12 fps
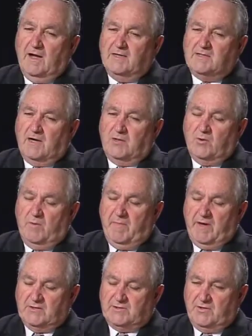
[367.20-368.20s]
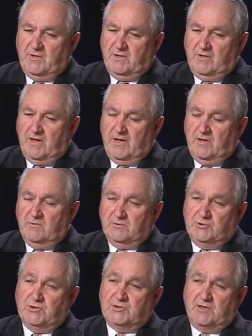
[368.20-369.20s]
I talked to a minister the other day who's
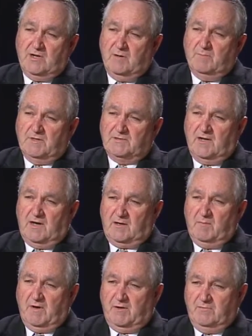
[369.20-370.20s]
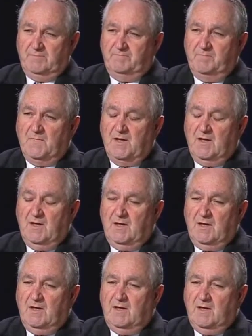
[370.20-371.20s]
just come to Sacramento,
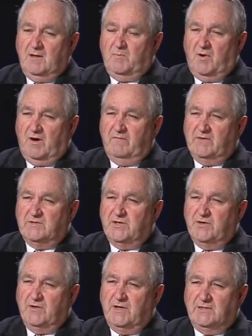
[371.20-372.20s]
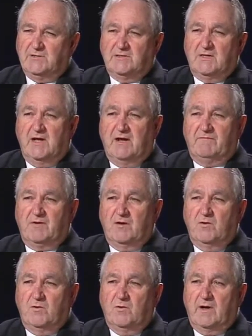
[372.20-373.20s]
and part of his duties is they have to
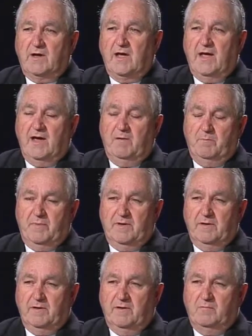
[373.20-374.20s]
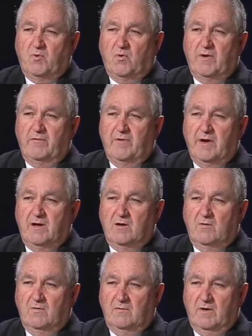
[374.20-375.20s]
go to a camp in Puerto
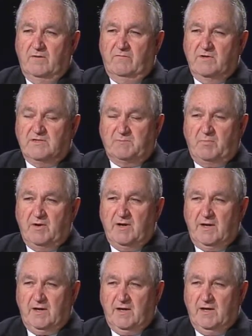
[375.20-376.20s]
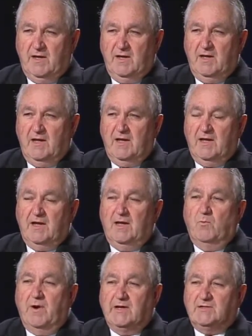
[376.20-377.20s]
Rico every spring. And
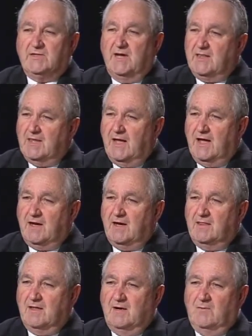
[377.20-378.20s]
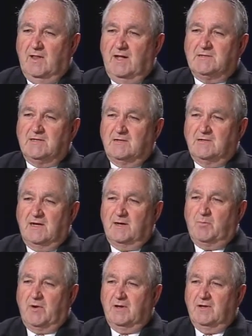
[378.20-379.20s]
when he said that, I thought, well, that sounded like a
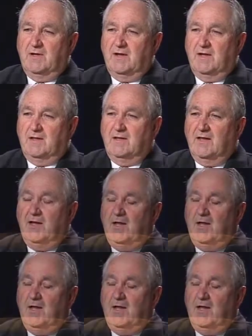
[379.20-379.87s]
pretty good deal.